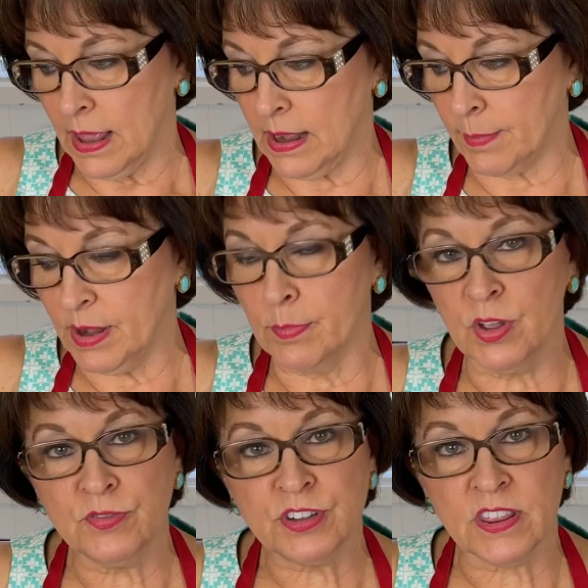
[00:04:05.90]
and I'm going to
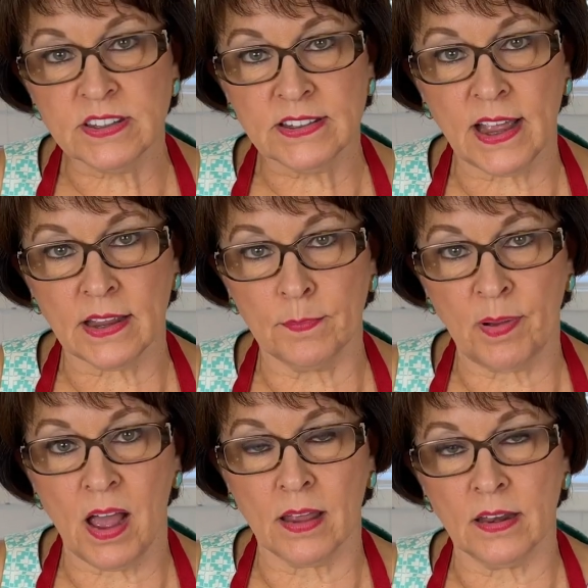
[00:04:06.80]
move to the second
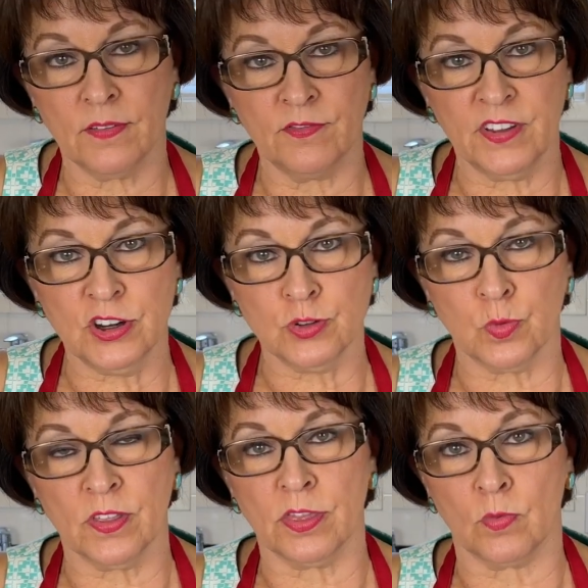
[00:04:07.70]
pot and finish
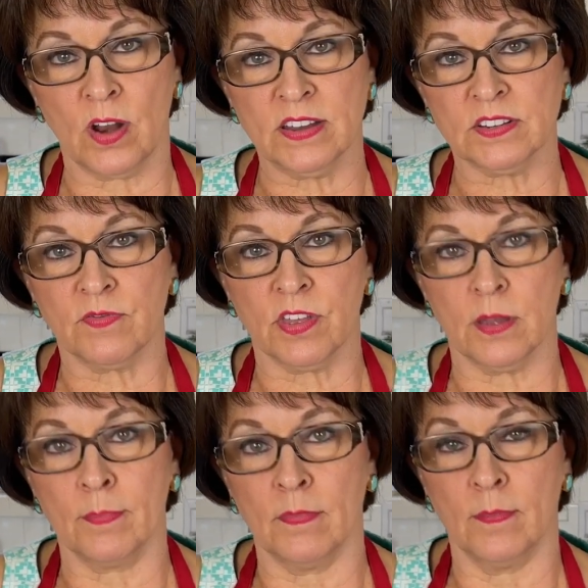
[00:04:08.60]
with the rest of
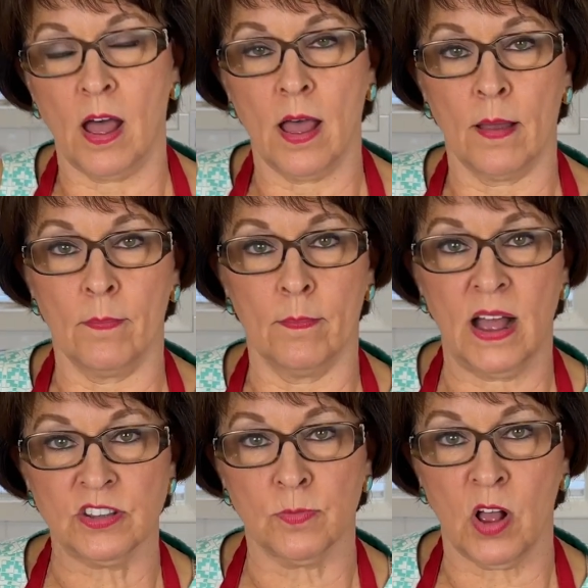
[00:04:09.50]
the
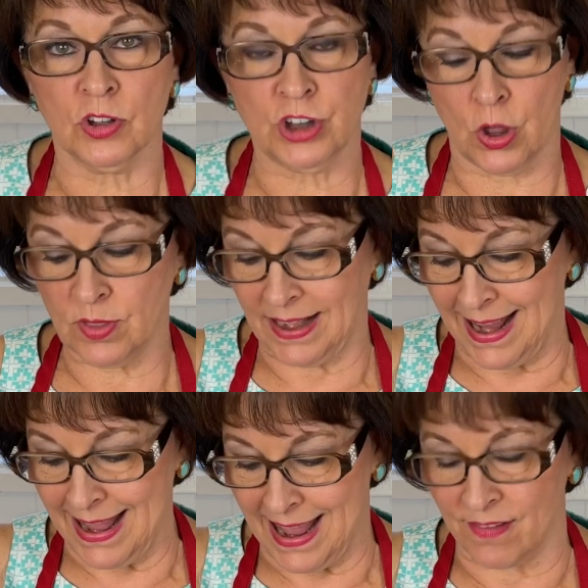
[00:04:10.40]
matzo ball dough that I
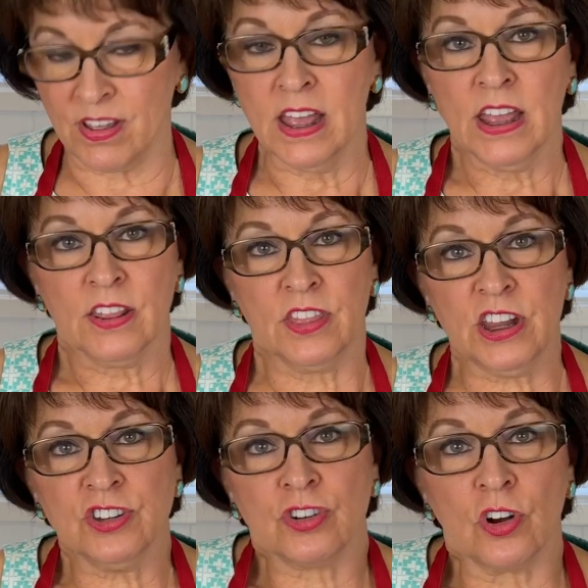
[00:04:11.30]
have.
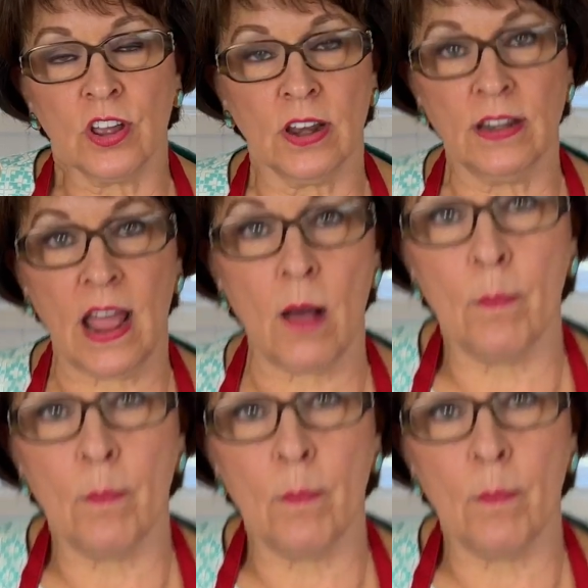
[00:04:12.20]
These are going to now